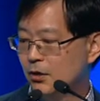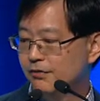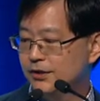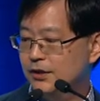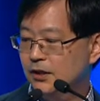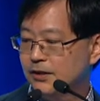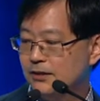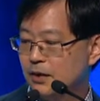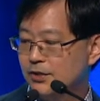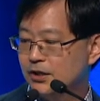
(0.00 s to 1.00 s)
Over here, that
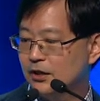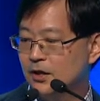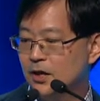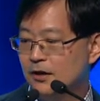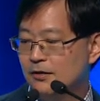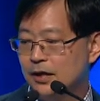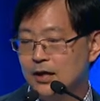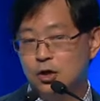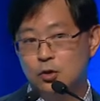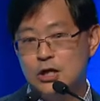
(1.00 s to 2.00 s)
there is an
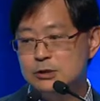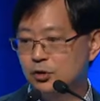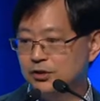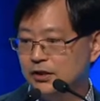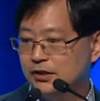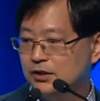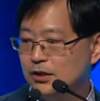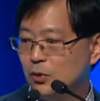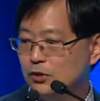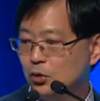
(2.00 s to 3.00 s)
increased
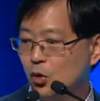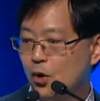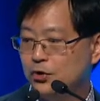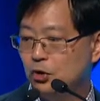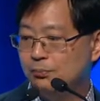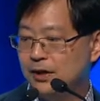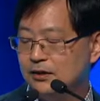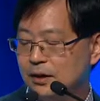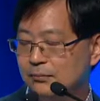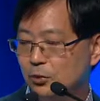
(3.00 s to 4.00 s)
motility when you co-incubate
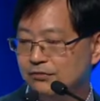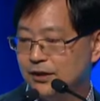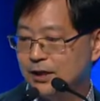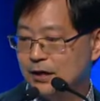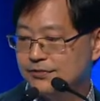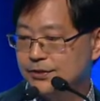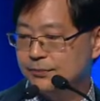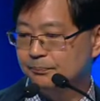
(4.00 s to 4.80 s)
them with the calves.